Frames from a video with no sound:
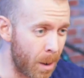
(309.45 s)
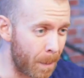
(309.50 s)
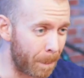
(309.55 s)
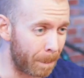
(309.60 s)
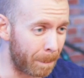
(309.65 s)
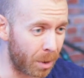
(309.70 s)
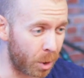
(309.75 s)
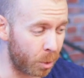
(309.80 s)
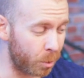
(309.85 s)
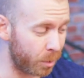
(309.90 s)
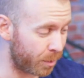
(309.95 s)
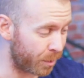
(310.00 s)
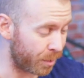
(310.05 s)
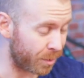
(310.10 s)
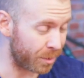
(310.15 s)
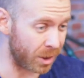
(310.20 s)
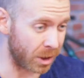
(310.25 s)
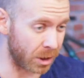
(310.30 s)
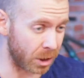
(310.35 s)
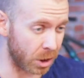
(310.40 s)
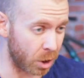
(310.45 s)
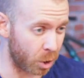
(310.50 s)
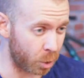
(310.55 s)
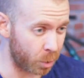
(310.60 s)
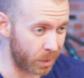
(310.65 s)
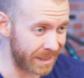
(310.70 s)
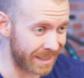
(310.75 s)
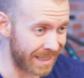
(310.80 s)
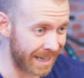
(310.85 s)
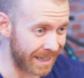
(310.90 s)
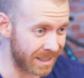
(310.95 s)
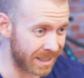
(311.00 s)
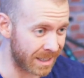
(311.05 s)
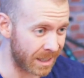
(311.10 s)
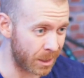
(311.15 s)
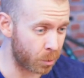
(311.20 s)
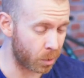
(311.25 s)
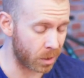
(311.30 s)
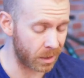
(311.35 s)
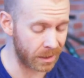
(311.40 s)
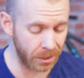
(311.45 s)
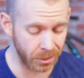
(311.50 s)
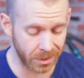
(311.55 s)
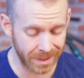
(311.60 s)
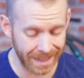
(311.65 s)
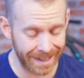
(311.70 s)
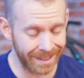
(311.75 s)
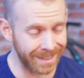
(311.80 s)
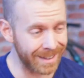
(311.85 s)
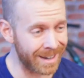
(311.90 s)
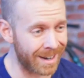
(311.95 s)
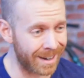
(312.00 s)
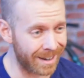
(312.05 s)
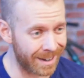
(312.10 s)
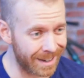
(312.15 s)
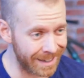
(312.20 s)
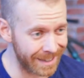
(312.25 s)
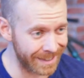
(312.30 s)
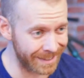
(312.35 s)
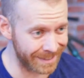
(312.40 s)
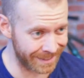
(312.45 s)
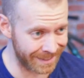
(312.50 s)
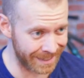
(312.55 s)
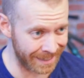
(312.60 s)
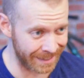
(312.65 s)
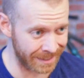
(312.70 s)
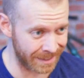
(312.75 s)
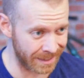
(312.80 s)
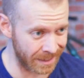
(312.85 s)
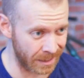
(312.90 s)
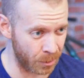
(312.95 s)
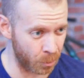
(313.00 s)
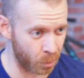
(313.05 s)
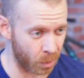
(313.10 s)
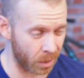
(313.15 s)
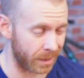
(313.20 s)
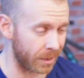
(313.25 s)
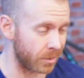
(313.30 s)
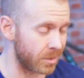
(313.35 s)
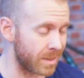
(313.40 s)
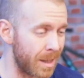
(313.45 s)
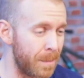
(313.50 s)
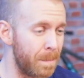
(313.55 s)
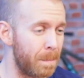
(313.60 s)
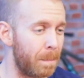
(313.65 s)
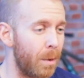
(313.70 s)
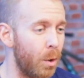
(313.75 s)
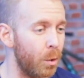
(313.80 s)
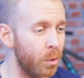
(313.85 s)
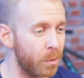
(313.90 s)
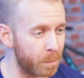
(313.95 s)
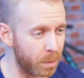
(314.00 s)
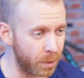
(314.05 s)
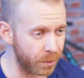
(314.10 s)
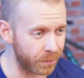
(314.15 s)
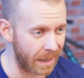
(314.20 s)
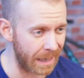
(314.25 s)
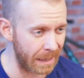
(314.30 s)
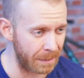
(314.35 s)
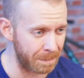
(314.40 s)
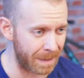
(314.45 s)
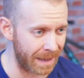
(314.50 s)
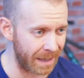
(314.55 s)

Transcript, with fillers: both the low intensity workouts and the high intensity workouts. They both provide